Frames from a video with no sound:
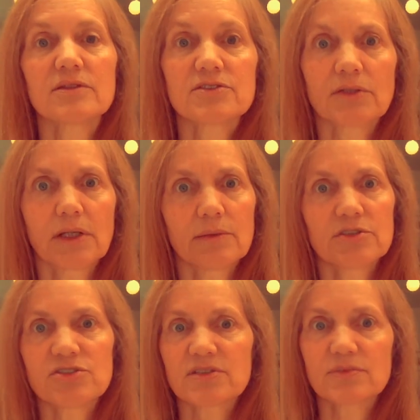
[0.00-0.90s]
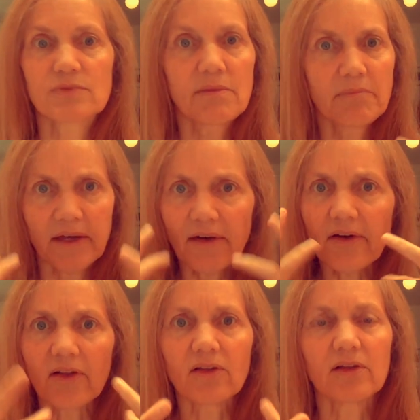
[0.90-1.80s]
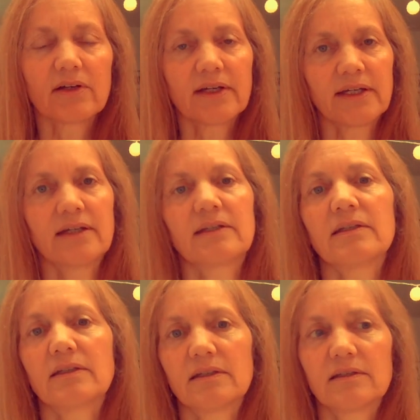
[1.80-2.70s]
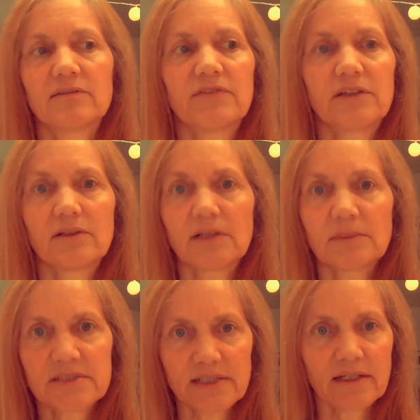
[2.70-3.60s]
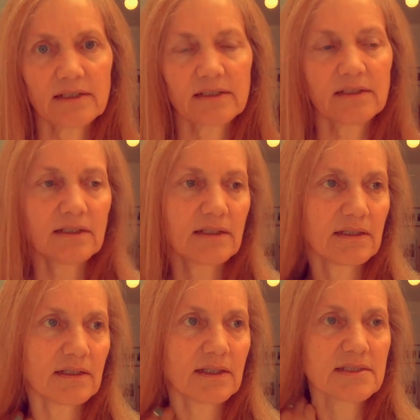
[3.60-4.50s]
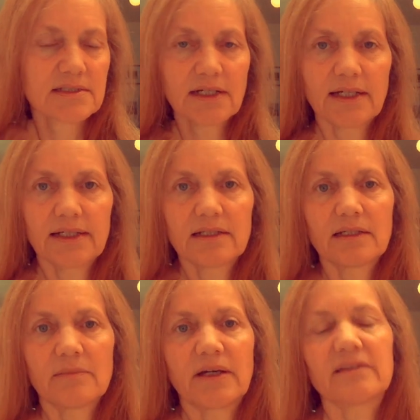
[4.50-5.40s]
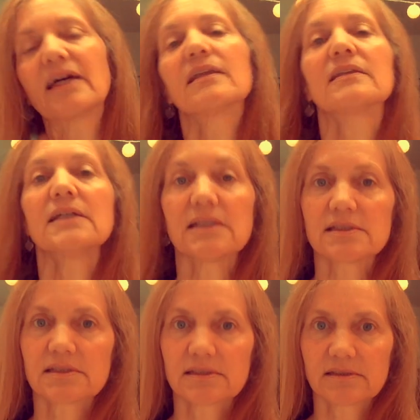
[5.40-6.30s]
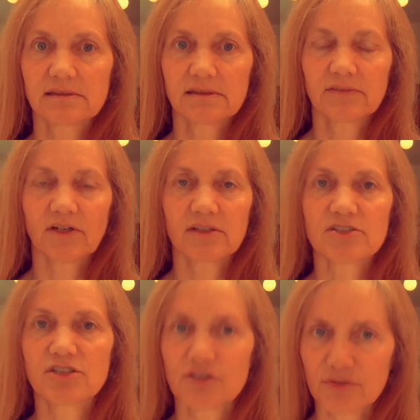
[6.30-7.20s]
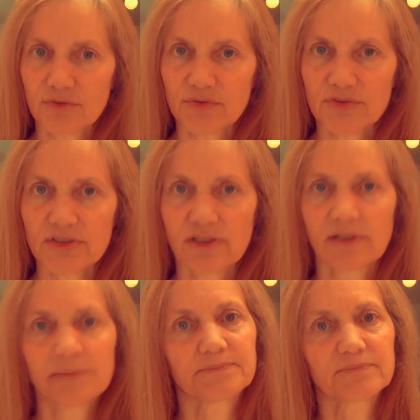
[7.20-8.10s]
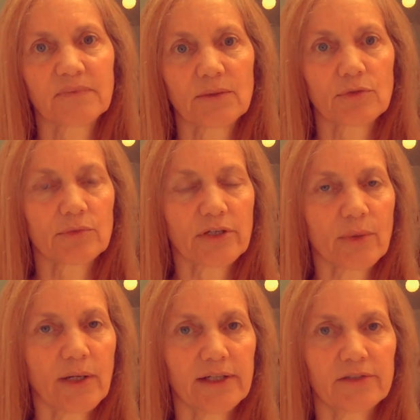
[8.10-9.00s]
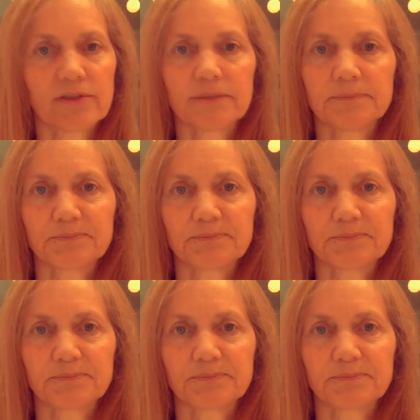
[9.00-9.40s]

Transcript: So I would just rebel and feel upset inside about that list of all the to-dos that were required.